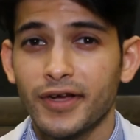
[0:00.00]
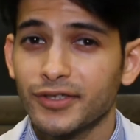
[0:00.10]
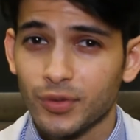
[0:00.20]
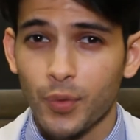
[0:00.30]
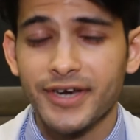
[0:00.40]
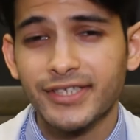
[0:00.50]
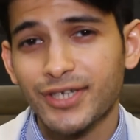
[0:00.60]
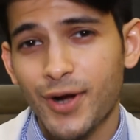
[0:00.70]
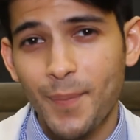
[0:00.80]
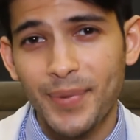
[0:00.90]
So what is
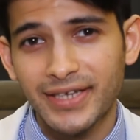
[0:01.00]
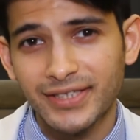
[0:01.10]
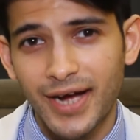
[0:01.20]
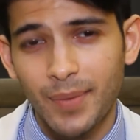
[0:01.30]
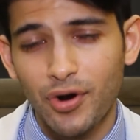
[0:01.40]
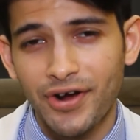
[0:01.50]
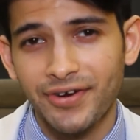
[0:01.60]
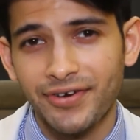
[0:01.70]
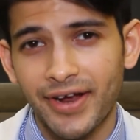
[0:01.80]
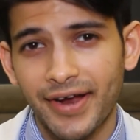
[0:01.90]
a complex
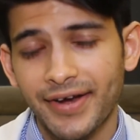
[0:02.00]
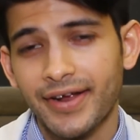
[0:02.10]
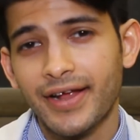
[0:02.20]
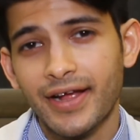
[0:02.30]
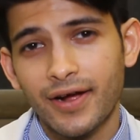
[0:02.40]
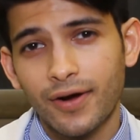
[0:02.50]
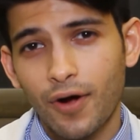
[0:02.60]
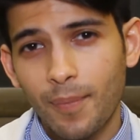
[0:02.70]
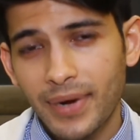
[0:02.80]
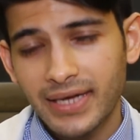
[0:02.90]
carbohydrate diet?
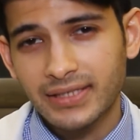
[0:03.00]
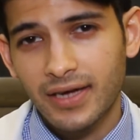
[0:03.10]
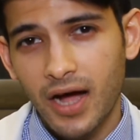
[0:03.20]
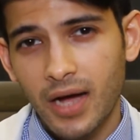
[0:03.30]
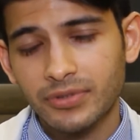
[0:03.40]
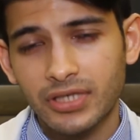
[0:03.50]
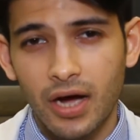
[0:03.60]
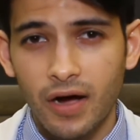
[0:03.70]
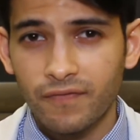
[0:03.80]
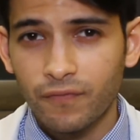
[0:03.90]
Complex carbs
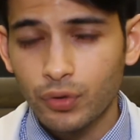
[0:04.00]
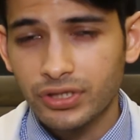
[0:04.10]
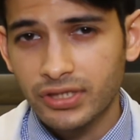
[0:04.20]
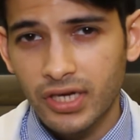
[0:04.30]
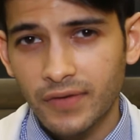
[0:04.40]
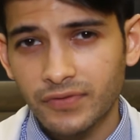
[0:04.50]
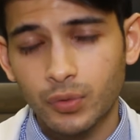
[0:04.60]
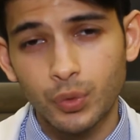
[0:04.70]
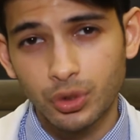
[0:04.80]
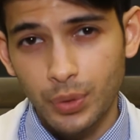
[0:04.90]
are foodstuffs
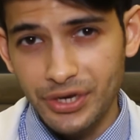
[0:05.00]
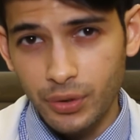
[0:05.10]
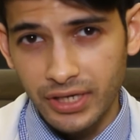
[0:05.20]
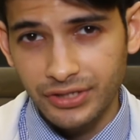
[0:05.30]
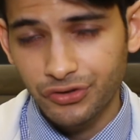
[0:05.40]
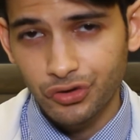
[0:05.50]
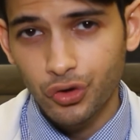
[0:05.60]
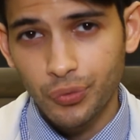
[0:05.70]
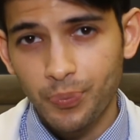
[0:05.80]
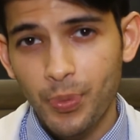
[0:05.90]
which when you
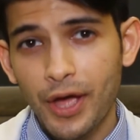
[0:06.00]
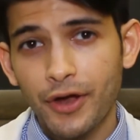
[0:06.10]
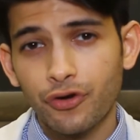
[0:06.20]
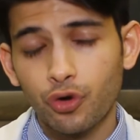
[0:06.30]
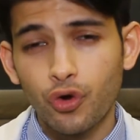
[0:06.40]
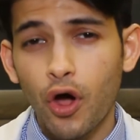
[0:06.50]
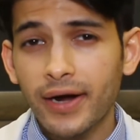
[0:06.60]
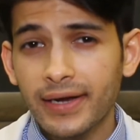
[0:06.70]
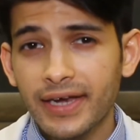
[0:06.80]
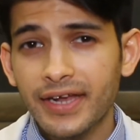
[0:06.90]
consume do
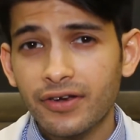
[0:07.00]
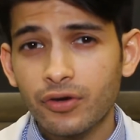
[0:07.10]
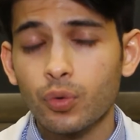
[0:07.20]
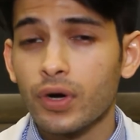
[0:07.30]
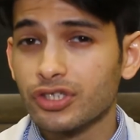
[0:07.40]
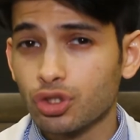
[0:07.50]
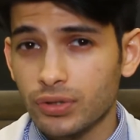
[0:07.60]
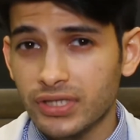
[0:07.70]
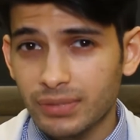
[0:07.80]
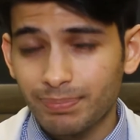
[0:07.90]
not lead to a
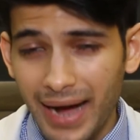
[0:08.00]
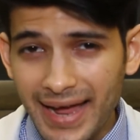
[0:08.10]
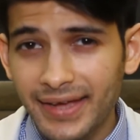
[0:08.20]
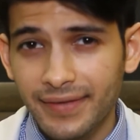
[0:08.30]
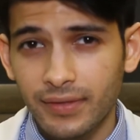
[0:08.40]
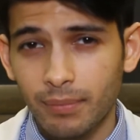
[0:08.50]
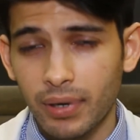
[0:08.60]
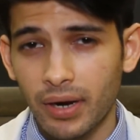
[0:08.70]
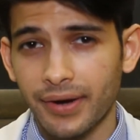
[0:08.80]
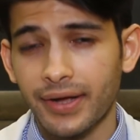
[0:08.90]
sugar spike in the
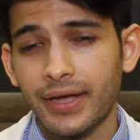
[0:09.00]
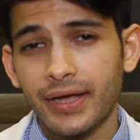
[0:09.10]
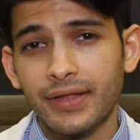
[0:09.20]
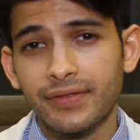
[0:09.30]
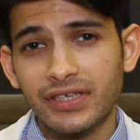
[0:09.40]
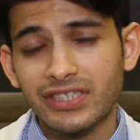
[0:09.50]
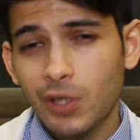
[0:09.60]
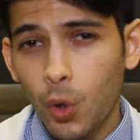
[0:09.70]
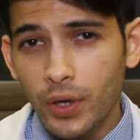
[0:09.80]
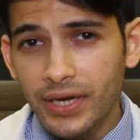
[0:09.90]
blood. They
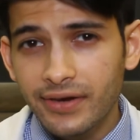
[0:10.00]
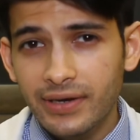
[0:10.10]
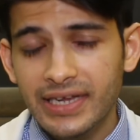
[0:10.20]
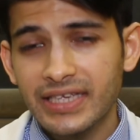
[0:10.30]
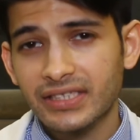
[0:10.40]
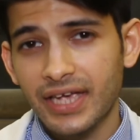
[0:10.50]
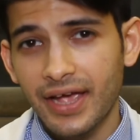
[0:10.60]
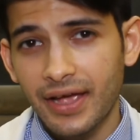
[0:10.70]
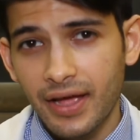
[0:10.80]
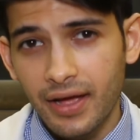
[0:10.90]
slowly release
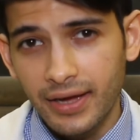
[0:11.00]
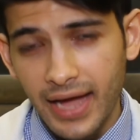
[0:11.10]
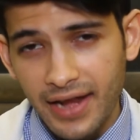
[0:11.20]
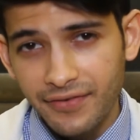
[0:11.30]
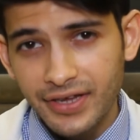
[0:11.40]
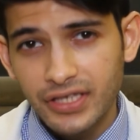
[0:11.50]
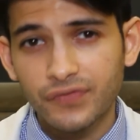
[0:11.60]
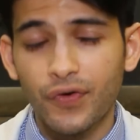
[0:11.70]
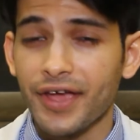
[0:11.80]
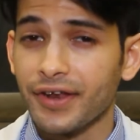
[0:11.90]
calories
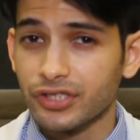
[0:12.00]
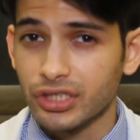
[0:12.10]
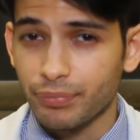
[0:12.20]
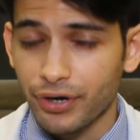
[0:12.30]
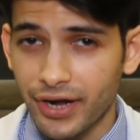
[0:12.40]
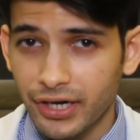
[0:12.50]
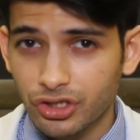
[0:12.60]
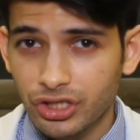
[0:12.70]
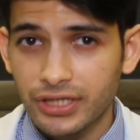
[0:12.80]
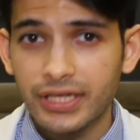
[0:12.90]
for energy
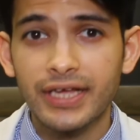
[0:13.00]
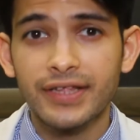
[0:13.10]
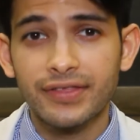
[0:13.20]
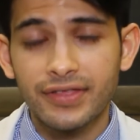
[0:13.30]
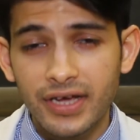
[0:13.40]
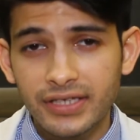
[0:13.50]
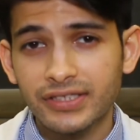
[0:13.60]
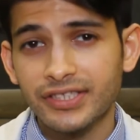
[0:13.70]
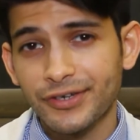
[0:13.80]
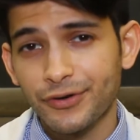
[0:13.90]
production, thus
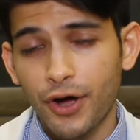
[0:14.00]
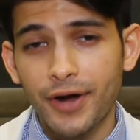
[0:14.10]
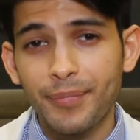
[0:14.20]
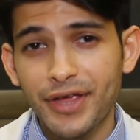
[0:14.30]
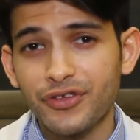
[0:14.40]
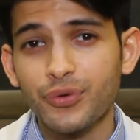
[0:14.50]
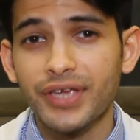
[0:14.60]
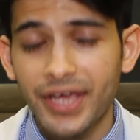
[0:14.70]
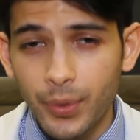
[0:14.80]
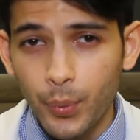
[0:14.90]
they do not make you
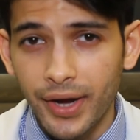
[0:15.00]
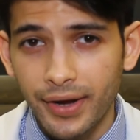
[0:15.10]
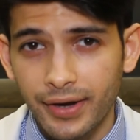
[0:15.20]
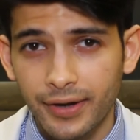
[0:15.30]
gain weight.